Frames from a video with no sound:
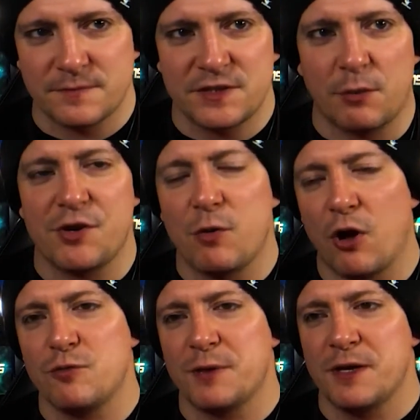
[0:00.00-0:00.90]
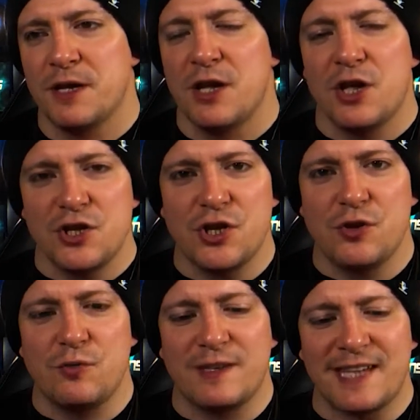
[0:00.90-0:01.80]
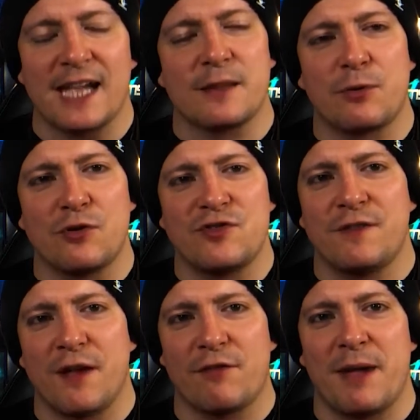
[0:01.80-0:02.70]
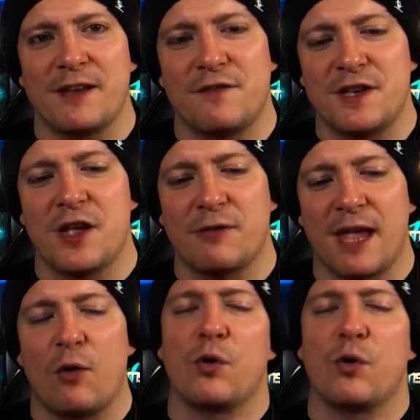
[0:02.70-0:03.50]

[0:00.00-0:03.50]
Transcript: So I do hope you take the plunge if you haven't made a video yet,